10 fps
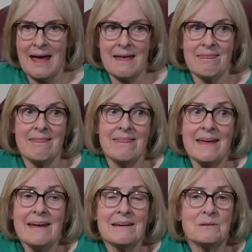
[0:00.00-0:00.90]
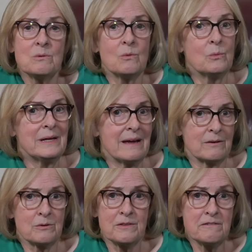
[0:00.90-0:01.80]
And then we
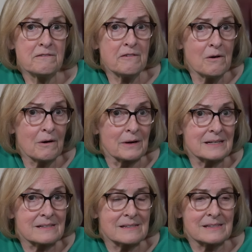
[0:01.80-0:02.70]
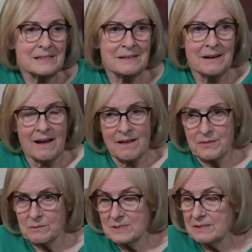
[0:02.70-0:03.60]
entered the forest.
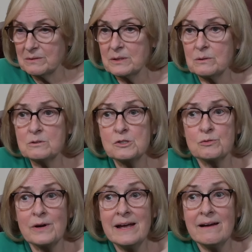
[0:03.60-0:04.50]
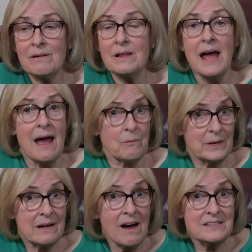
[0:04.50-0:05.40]
There was a little trail and we
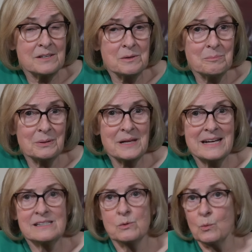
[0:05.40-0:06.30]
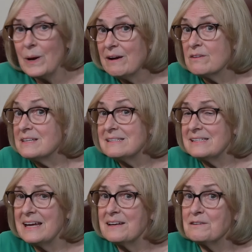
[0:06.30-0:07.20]
got to the place where the
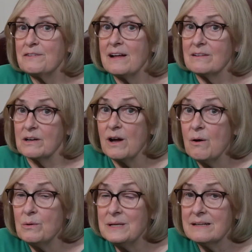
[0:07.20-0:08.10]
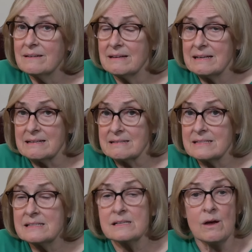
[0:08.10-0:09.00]
stand of heliconia
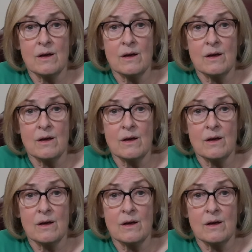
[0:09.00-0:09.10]
is